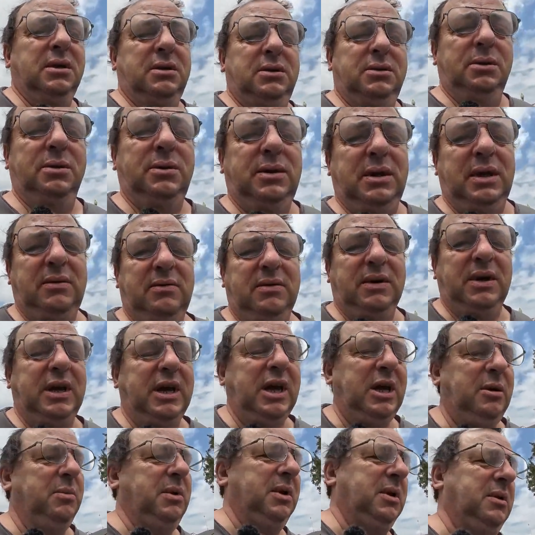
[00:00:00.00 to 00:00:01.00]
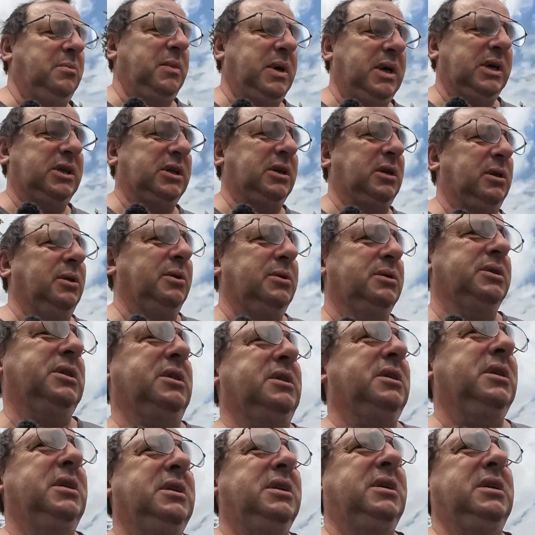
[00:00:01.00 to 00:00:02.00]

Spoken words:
to have a camera much closer,